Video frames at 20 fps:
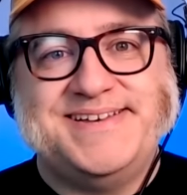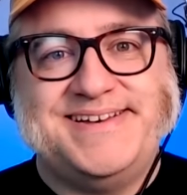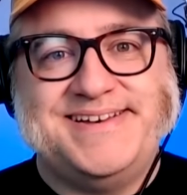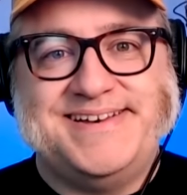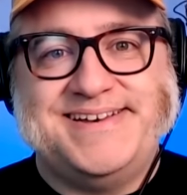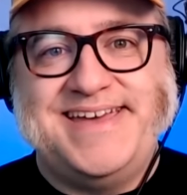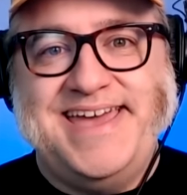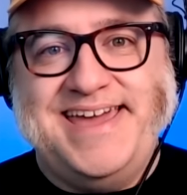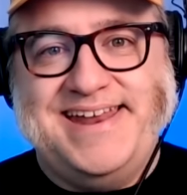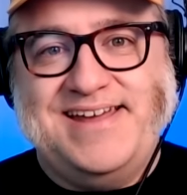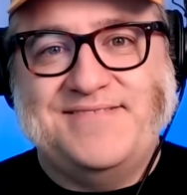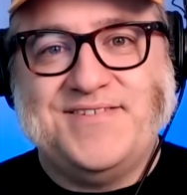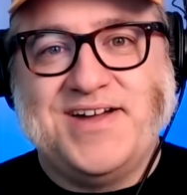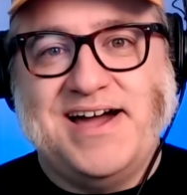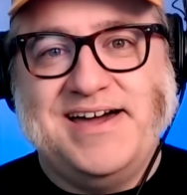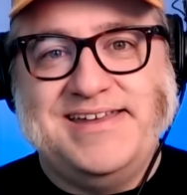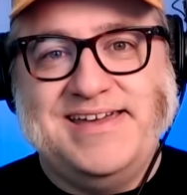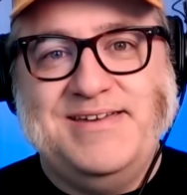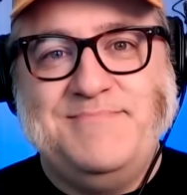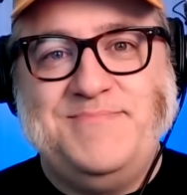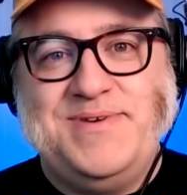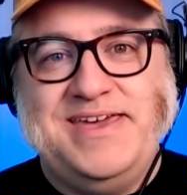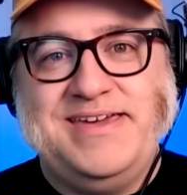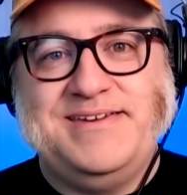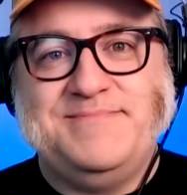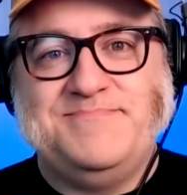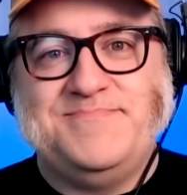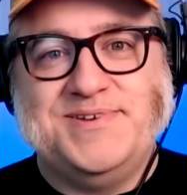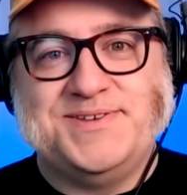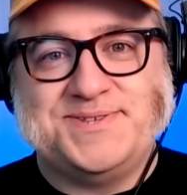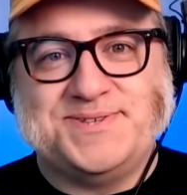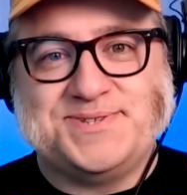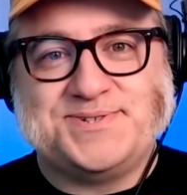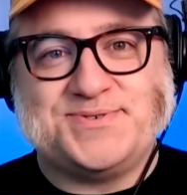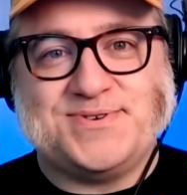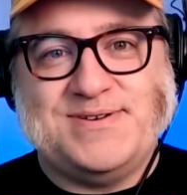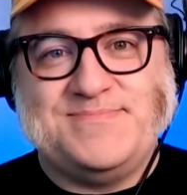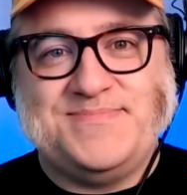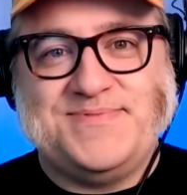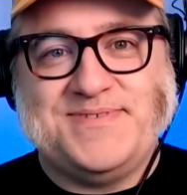uh, and I've got a big business
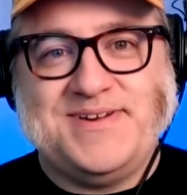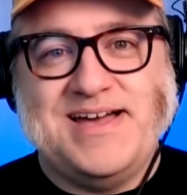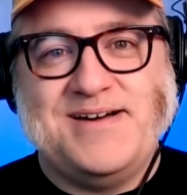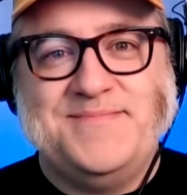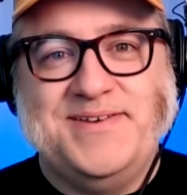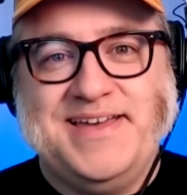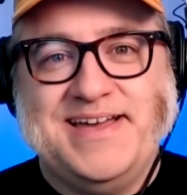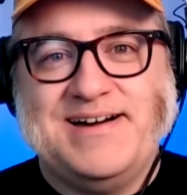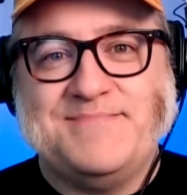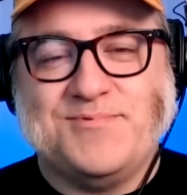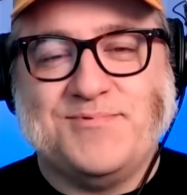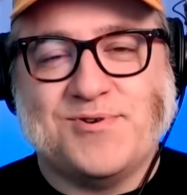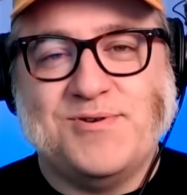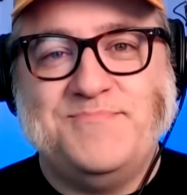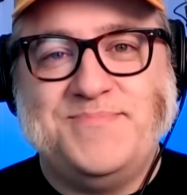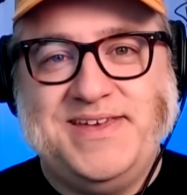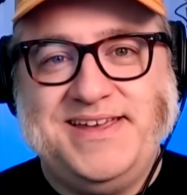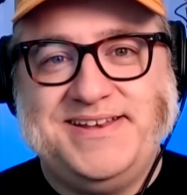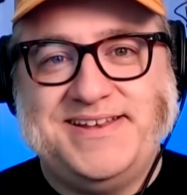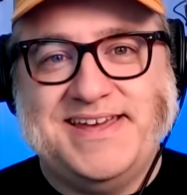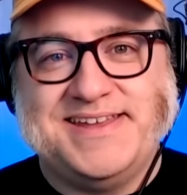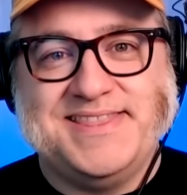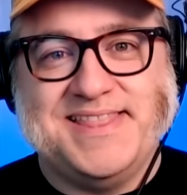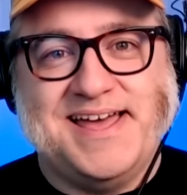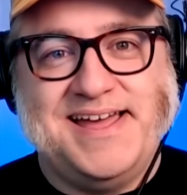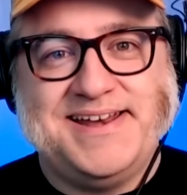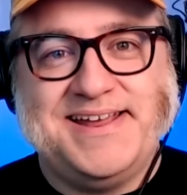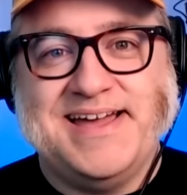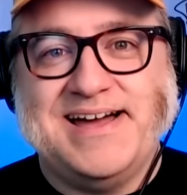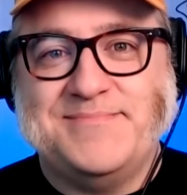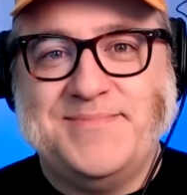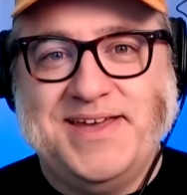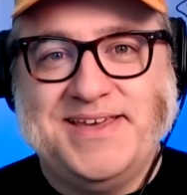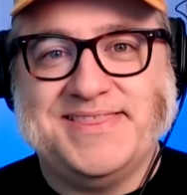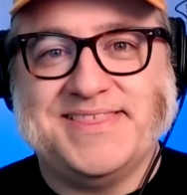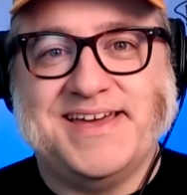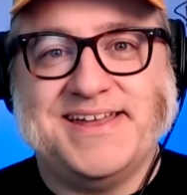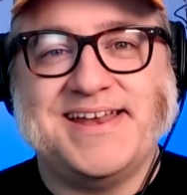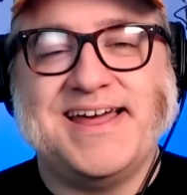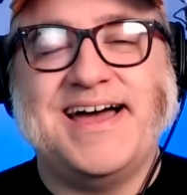trip coming up or a big deadline
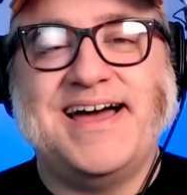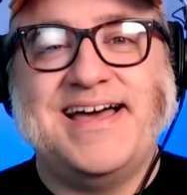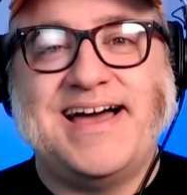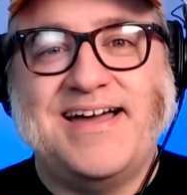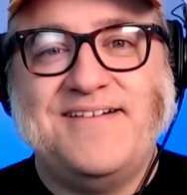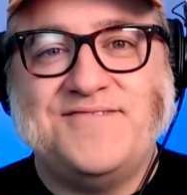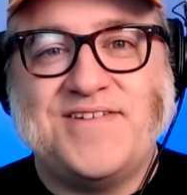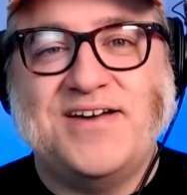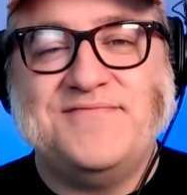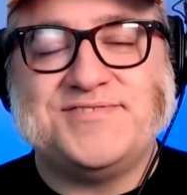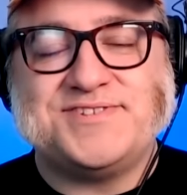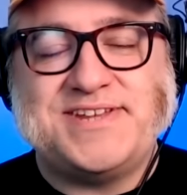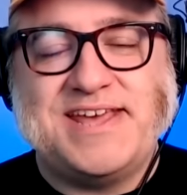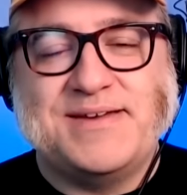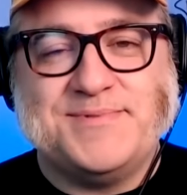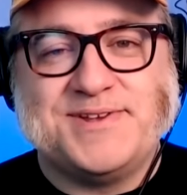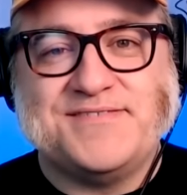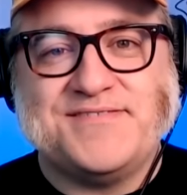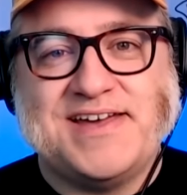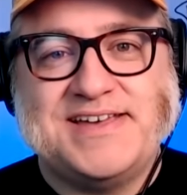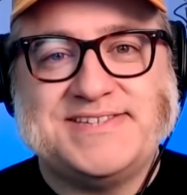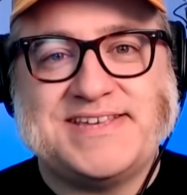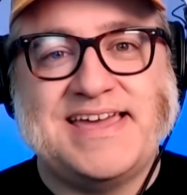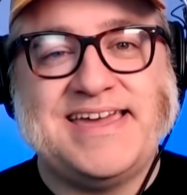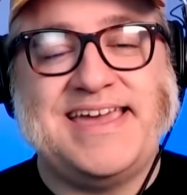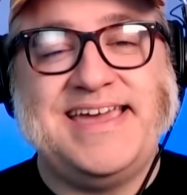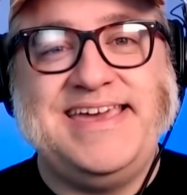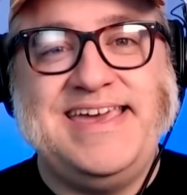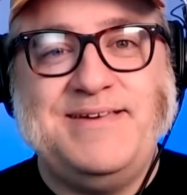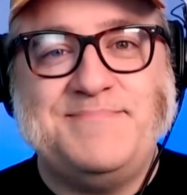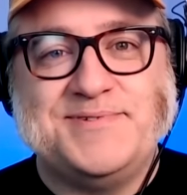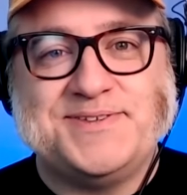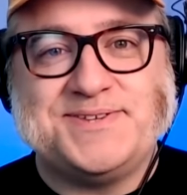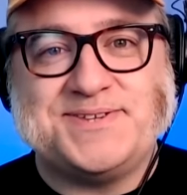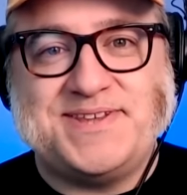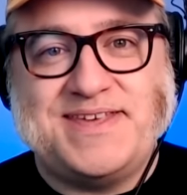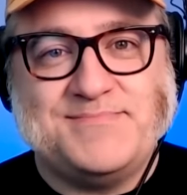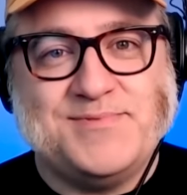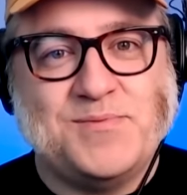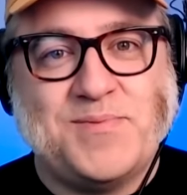coming, that I've, I've stable device, I can keep it
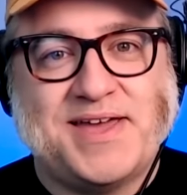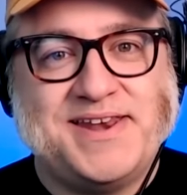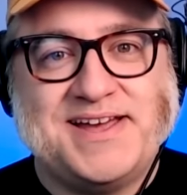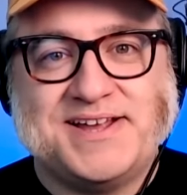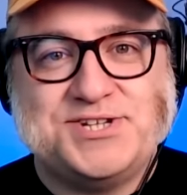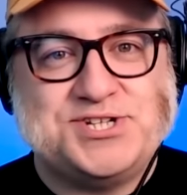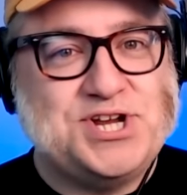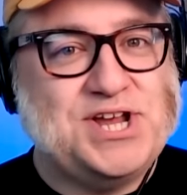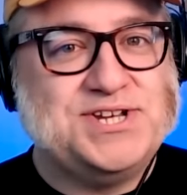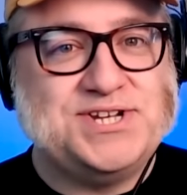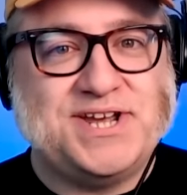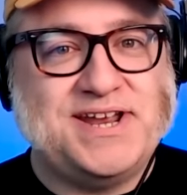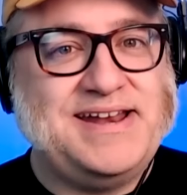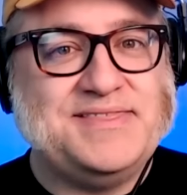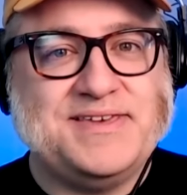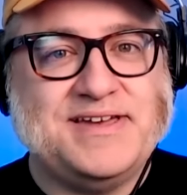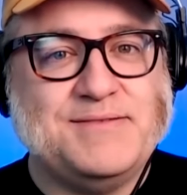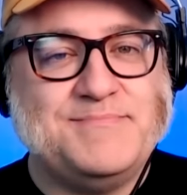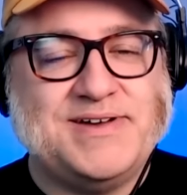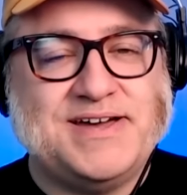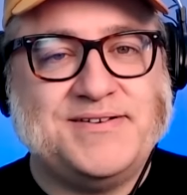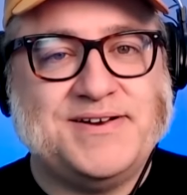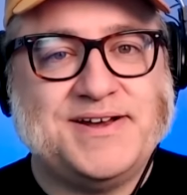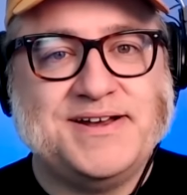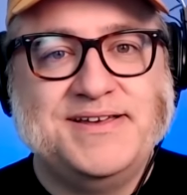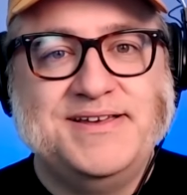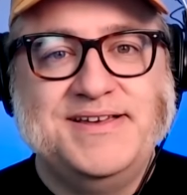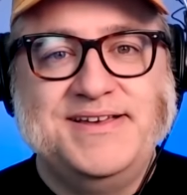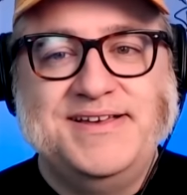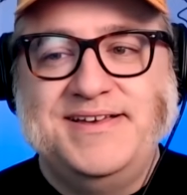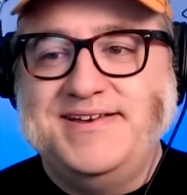stable by not changing anything about it.